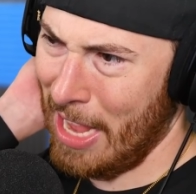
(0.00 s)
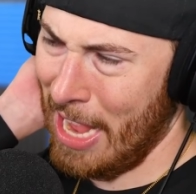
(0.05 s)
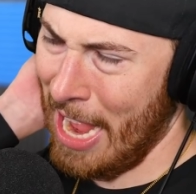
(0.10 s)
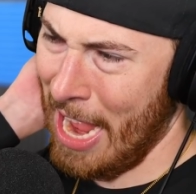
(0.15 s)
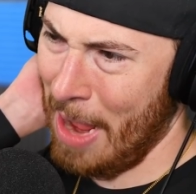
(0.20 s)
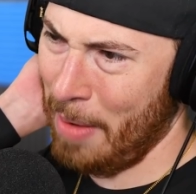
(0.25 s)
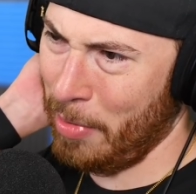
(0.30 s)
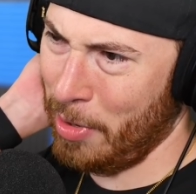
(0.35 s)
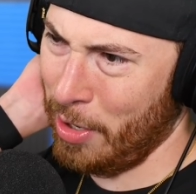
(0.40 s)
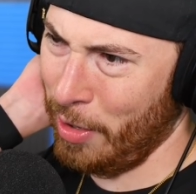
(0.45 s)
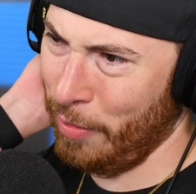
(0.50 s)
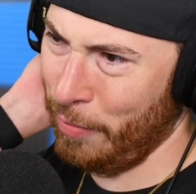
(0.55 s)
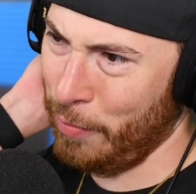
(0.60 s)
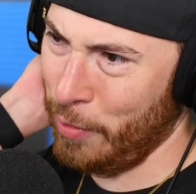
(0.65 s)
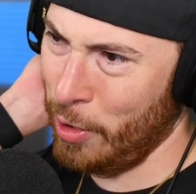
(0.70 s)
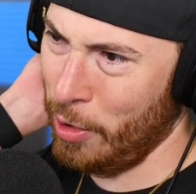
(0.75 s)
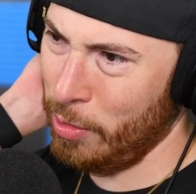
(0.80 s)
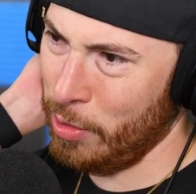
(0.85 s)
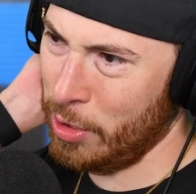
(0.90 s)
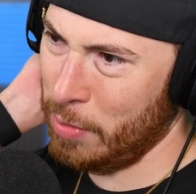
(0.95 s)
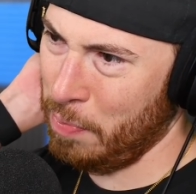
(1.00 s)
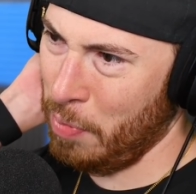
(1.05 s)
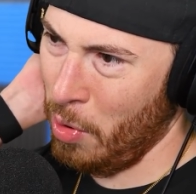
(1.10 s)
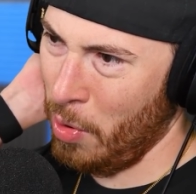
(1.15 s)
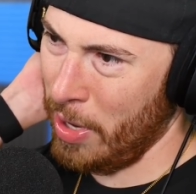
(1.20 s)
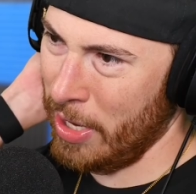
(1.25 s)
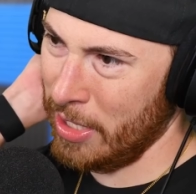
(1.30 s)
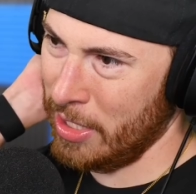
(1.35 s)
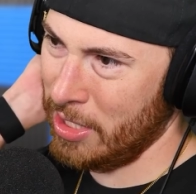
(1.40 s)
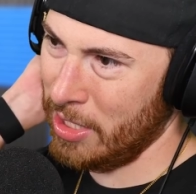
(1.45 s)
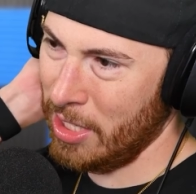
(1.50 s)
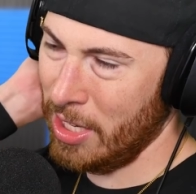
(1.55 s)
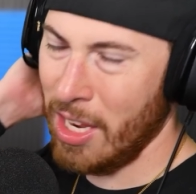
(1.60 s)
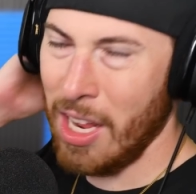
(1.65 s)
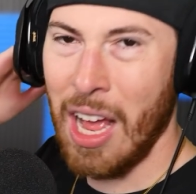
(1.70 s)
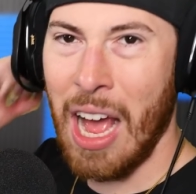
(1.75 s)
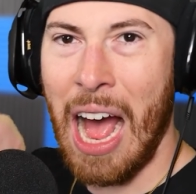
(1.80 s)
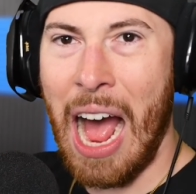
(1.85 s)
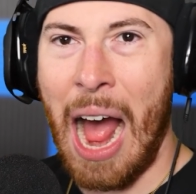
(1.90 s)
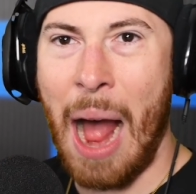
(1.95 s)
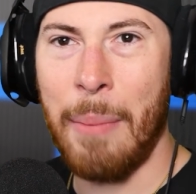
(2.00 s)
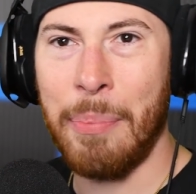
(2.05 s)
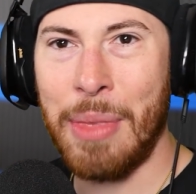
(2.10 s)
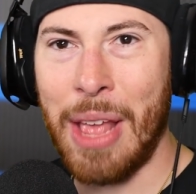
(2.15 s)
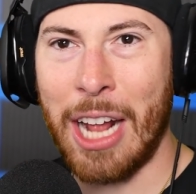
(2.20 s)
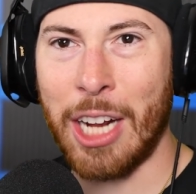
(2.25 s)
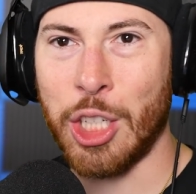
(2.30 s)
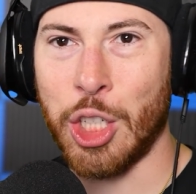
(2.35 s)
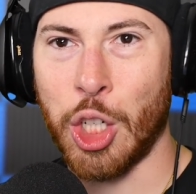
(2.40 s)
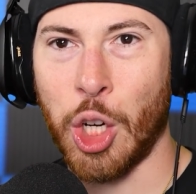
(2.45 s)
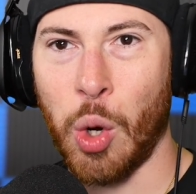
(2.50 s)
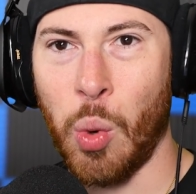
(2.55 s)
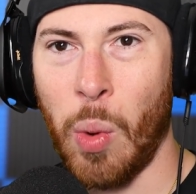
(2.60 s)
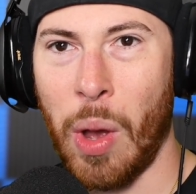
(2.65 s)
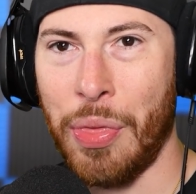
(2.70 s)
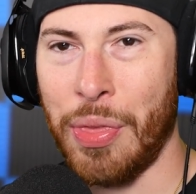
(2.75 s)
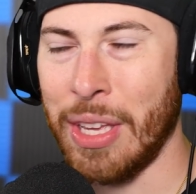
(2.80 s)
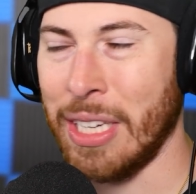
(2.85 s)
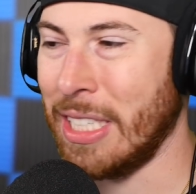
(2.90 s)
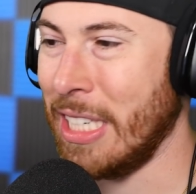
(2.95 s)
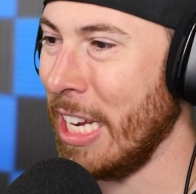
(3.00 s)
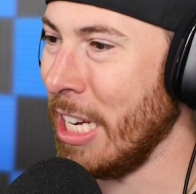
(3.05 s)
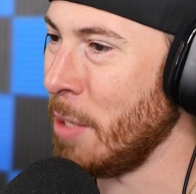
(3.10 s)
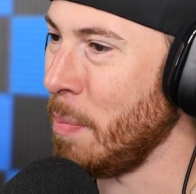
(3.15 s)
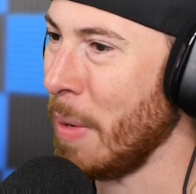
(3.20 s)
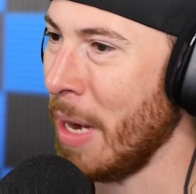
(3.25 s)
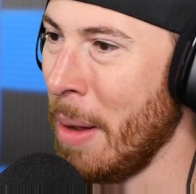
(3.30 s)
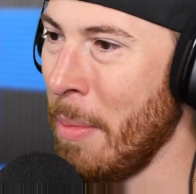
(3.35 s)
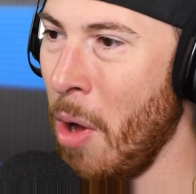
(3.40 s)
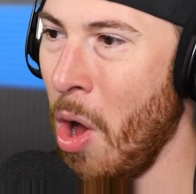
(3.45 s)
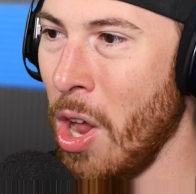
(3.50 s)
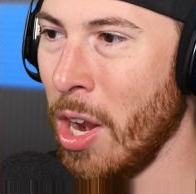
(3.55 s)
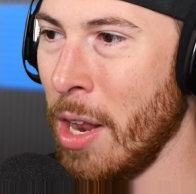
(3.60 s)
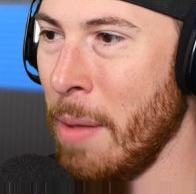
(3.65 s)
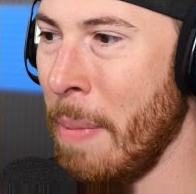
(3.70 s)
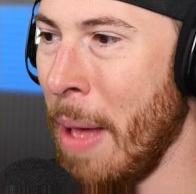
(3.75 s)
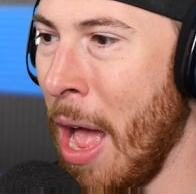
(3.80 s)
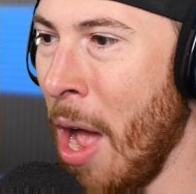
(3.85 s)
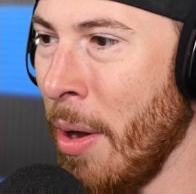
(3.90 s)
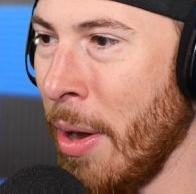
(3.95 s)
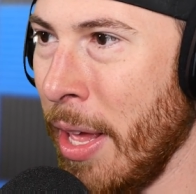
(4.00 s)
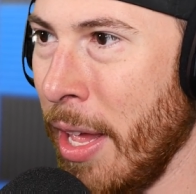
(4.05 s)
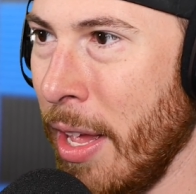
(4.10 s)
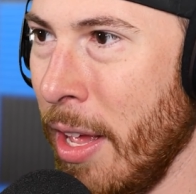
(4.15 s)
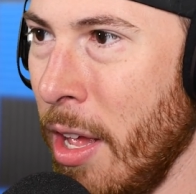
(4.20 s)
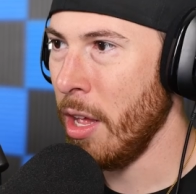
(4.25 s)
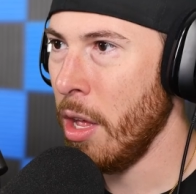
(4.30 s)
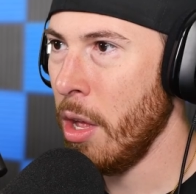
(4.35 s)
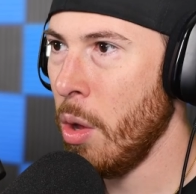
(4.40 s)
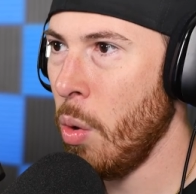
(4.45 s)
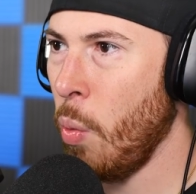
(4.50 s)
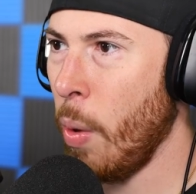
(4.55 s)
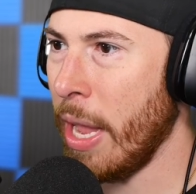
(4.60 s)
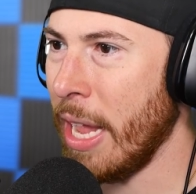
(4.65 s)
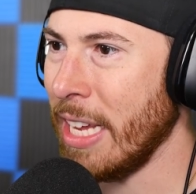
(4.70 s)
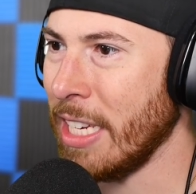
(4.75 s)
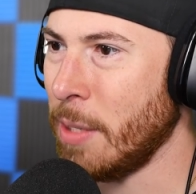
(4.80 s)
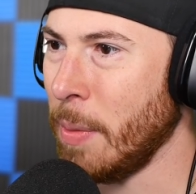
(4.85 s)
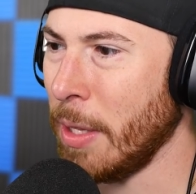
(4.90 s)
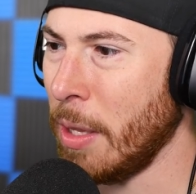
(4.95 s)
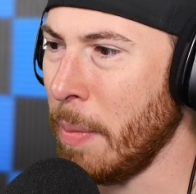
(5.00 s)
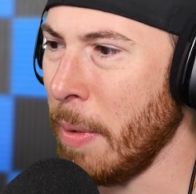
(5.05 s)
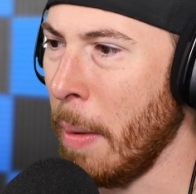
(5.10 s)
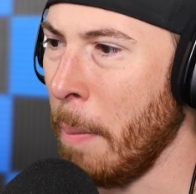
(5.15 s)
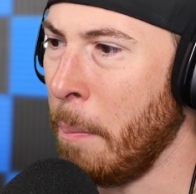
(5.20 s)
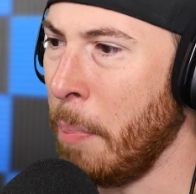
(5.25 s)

I'm confused, boys. I'm not sure what this is, but I'm all about it. Wait, is it about to be a